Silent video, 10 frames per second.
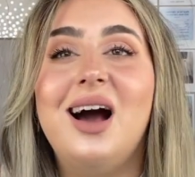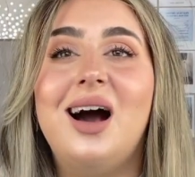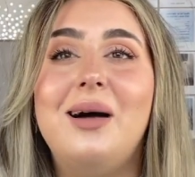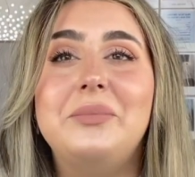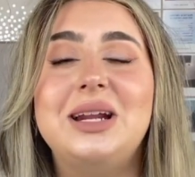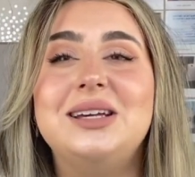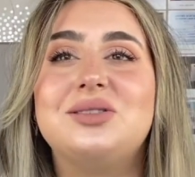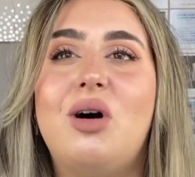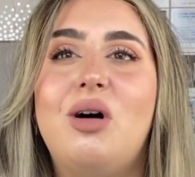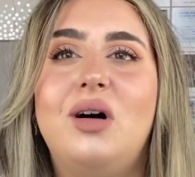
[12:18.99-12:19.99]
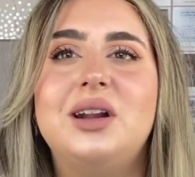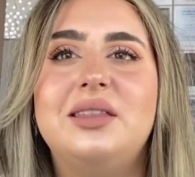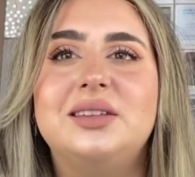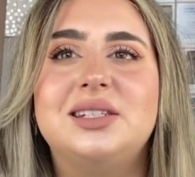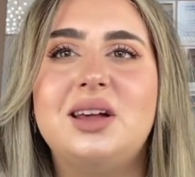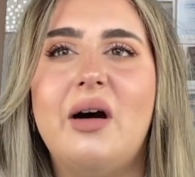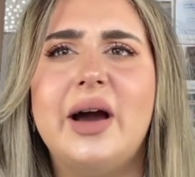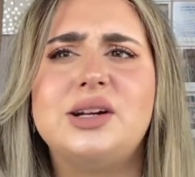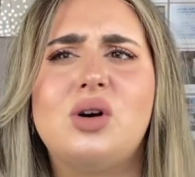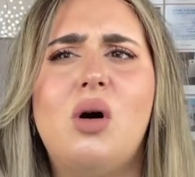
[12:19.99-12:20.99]
but it is on the
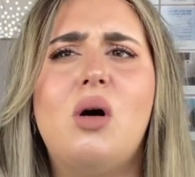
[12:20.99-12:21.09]
side